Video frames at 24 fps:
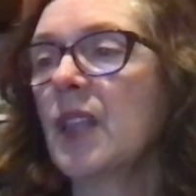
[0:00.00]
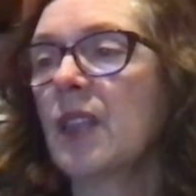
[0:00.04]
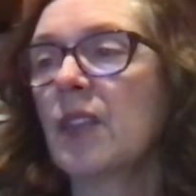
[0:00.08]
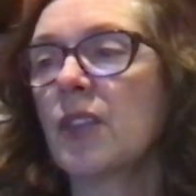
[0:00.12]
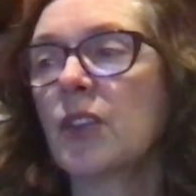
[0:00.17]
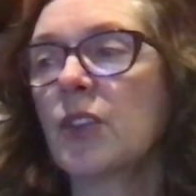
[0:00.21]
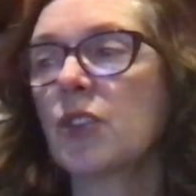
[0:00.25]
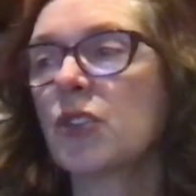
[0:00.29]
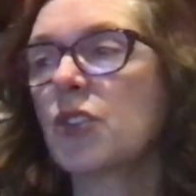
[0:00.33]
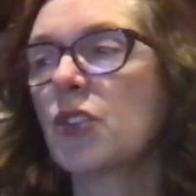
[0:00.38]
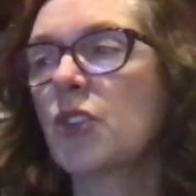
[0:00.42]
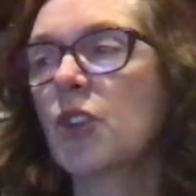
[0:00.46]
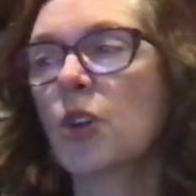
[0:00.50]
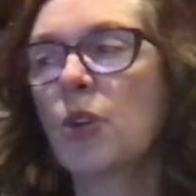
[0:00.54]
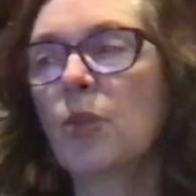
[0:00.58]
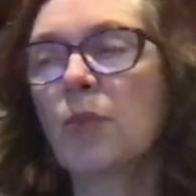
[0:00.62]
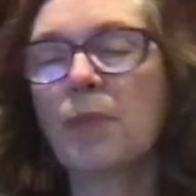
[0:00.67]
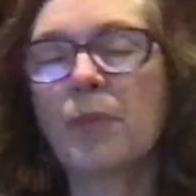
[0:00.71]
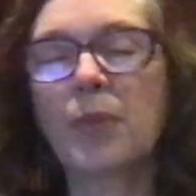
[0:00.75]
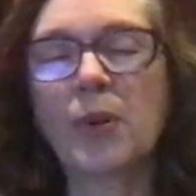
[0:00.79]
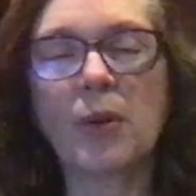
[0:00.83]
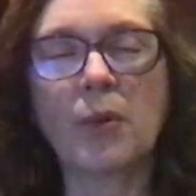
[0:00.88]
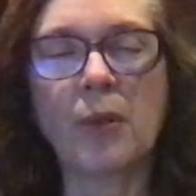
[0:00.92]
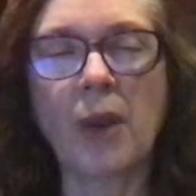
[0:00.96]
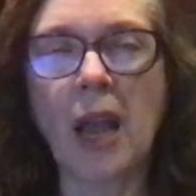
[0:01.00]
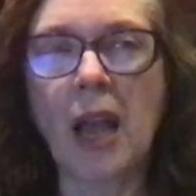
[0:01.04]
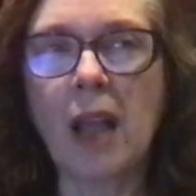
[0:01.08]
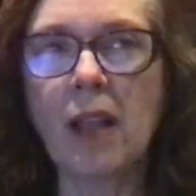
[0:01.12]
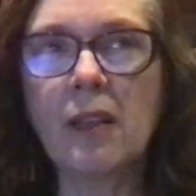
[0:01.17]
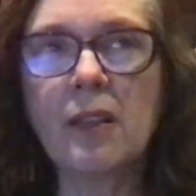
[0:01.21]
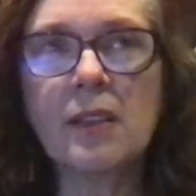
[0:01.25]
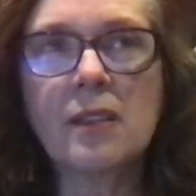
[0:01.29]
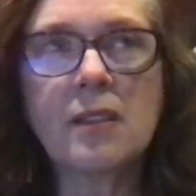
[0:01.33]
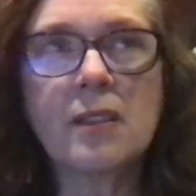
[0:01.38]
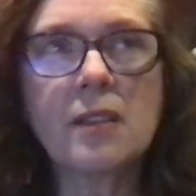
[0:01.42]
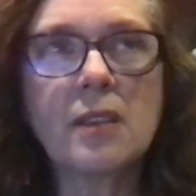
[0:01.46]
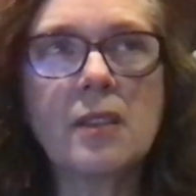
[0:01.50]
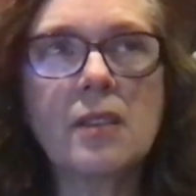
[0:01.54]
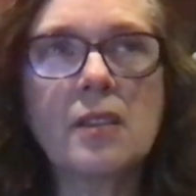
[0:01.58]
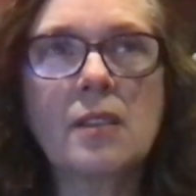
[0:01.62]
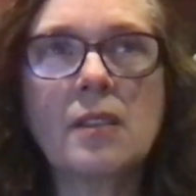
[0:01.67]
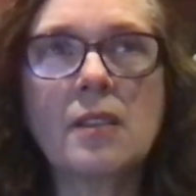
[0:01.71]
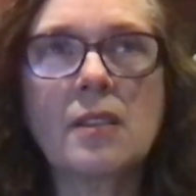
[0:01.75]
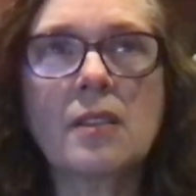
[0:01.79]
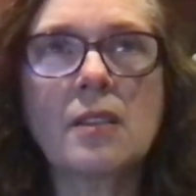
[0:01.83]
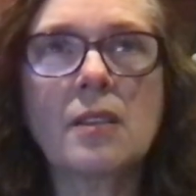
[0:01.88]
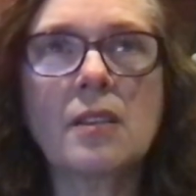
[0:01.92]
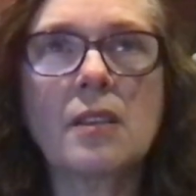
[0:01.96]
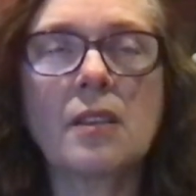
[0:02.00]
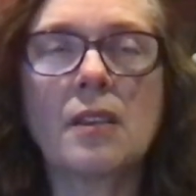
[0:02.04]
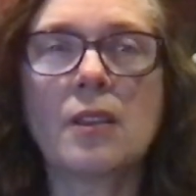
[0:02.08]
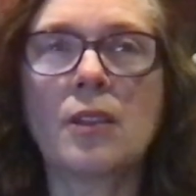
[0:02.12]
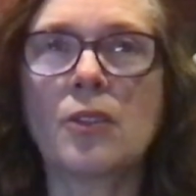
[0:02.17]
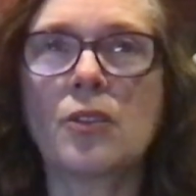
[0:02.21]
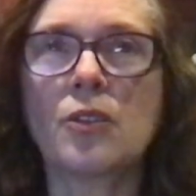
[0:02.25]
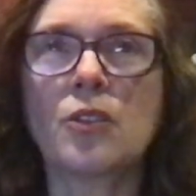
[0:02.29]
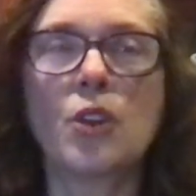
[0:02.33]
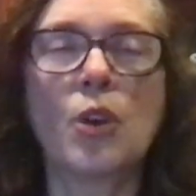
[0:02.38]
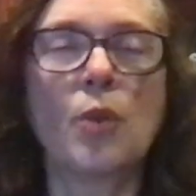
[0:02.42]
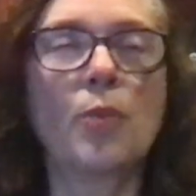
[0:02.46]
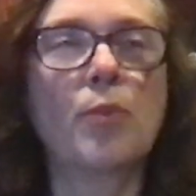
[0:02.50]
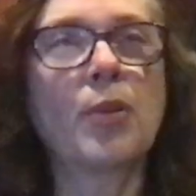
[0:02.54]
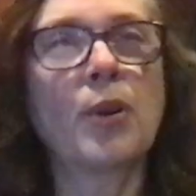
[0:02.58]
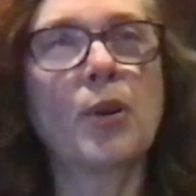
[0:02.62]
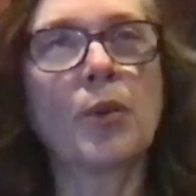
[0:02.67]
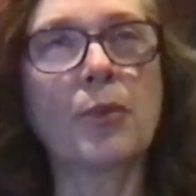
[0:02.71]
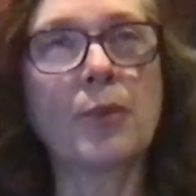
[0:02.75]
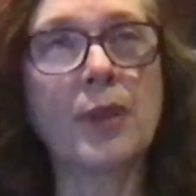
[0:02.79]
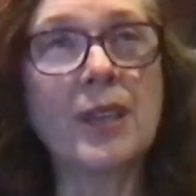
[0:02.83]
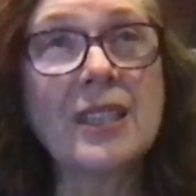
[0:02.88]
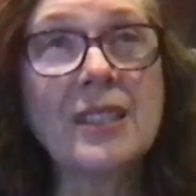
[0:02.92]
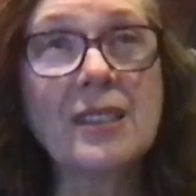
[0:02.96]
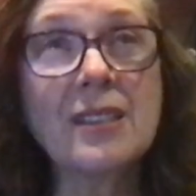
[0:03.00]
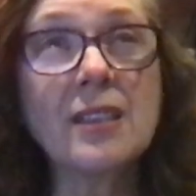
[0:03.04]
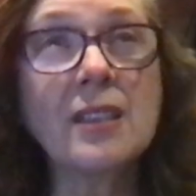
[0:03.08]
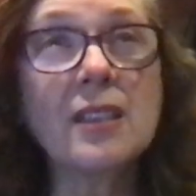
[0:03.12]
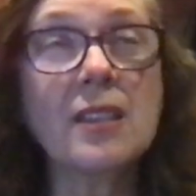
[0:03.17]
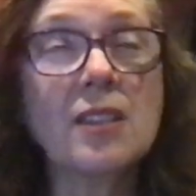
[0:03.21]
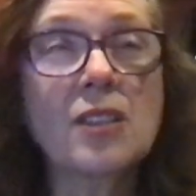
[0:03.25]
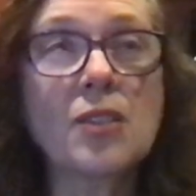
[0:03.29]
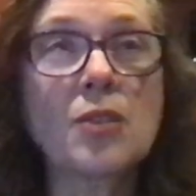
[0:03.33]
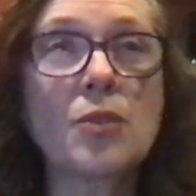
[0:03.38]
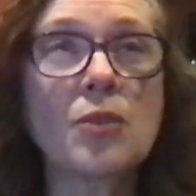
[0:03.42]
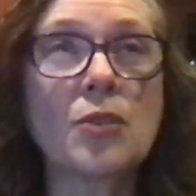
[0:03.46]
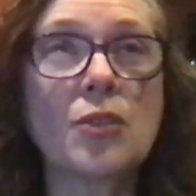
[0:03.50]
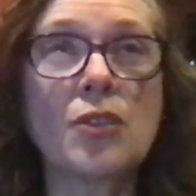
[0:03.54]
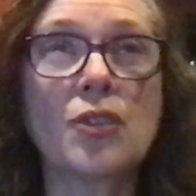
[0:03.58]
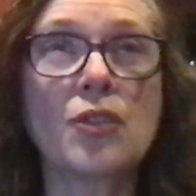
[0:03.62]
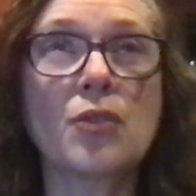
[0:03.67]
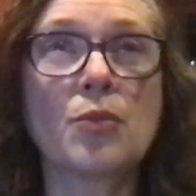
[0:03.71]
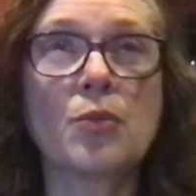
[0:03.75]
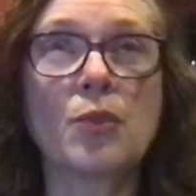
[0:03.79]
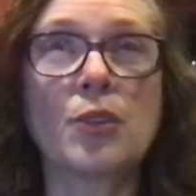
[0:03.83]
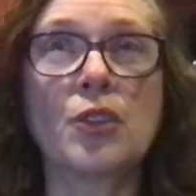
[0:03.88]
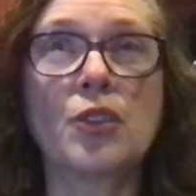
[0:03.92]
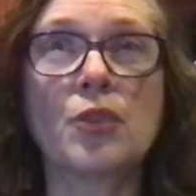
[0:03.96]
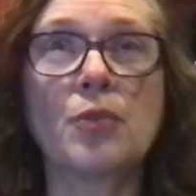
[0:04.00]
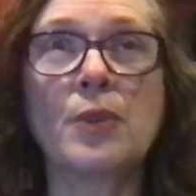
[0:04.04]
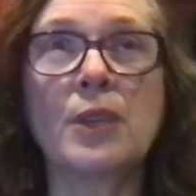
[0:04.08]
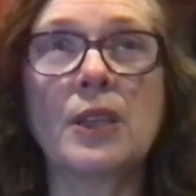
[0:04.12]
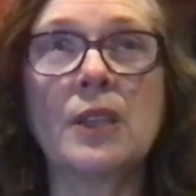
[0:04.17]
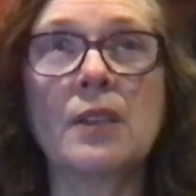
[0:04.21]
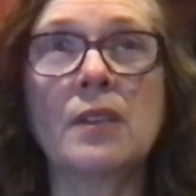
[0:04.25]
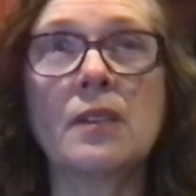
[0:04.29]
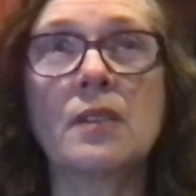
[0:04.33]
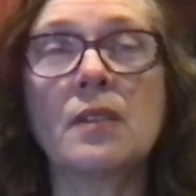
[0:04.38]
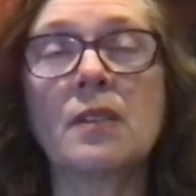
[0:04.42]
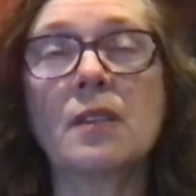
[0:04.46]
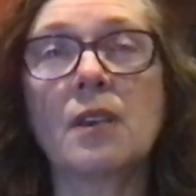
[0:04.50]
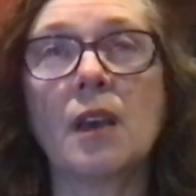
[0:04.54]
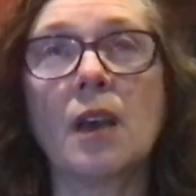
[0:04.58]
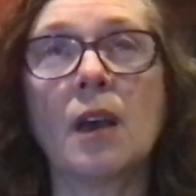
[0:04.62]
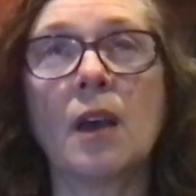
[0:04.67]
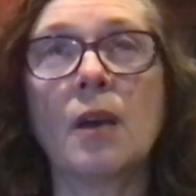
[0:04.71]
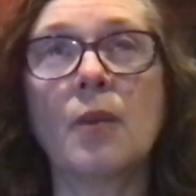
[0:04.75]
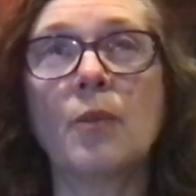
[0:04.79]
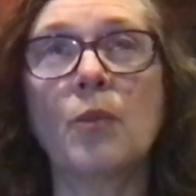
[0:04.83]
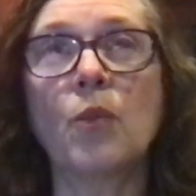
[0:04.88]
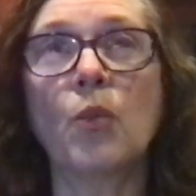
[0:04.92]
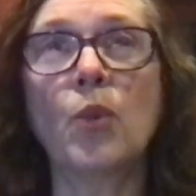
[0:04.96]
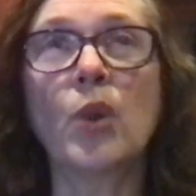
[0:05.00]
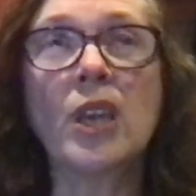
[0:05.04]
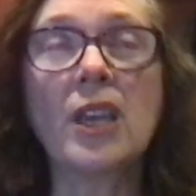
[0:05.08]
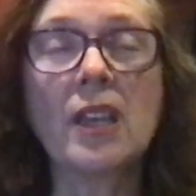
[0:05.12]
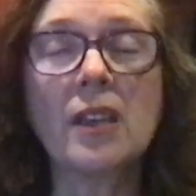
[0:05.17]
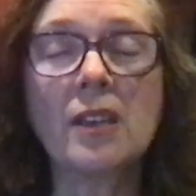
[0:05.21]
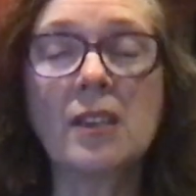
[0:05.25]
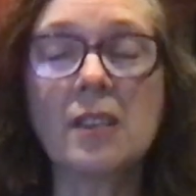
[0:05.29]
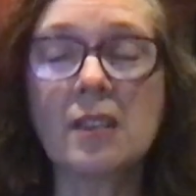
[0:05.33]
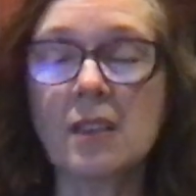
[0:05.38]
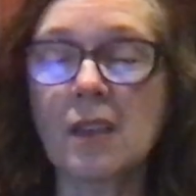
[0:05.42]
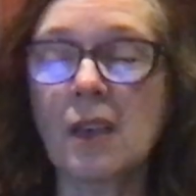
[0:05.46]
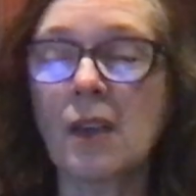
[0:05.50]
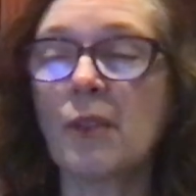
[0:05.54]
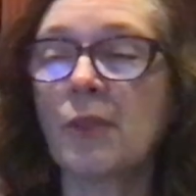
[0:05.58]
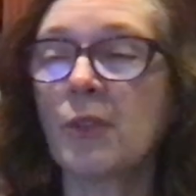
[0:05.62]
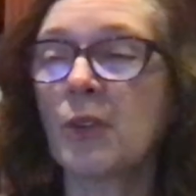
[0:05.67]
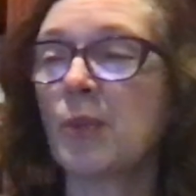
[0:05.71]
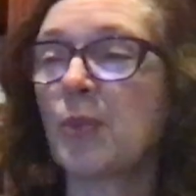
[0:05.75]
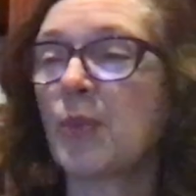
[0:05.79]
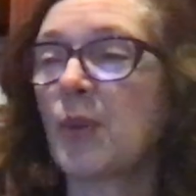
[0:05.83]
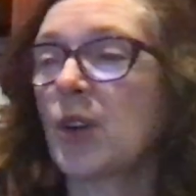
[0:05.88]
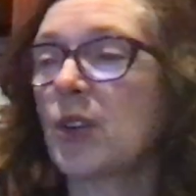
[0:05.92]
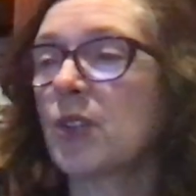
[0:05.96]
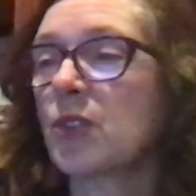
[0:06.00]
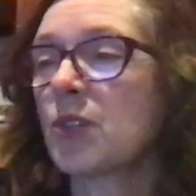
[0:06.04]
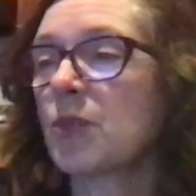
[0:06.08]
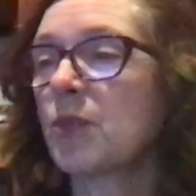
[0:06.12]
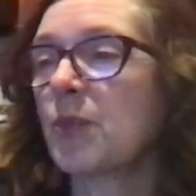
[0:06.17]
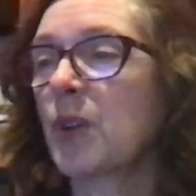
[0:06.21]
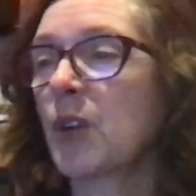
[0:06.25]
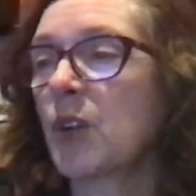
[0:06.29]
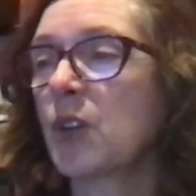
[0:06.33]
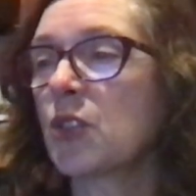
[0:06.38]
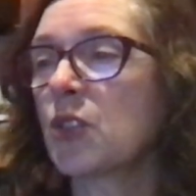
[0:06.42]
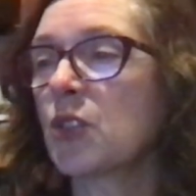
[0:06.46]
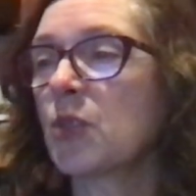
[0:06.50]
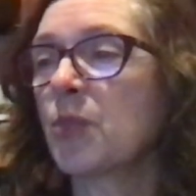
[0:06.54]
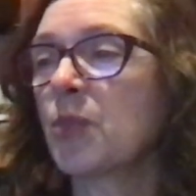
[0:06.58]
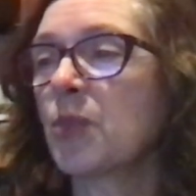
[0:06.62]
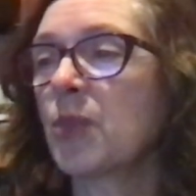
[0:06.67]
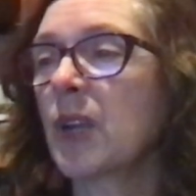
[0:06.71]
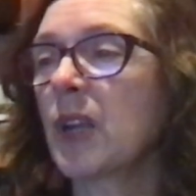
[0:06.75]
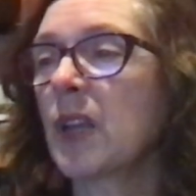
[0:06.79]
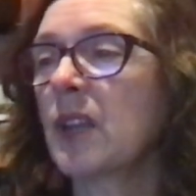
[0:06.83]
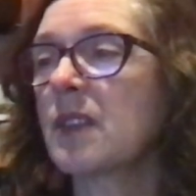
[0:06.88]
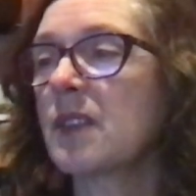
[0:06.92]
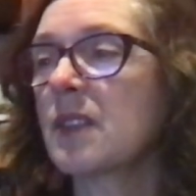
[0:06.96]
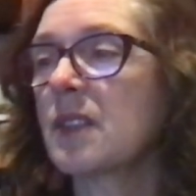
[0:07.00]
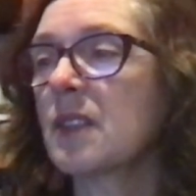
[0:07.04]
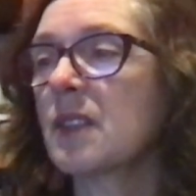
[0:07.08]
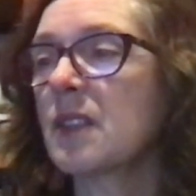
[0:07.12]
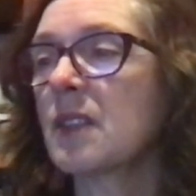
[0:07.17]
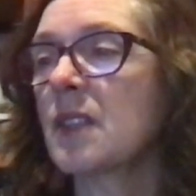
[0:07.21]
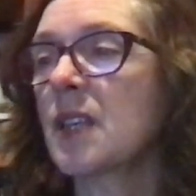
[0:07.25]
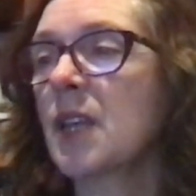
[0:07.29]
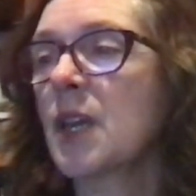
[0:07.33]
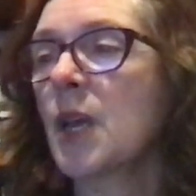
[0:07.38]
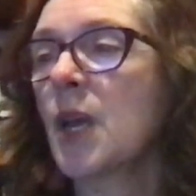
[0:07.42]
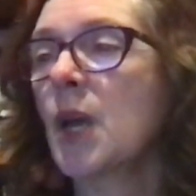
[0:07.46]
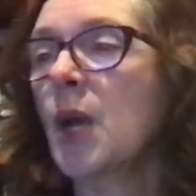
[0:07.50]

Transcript: There's no paralysis, there's no paresis, just which means um, weakness of or par partial paralysis,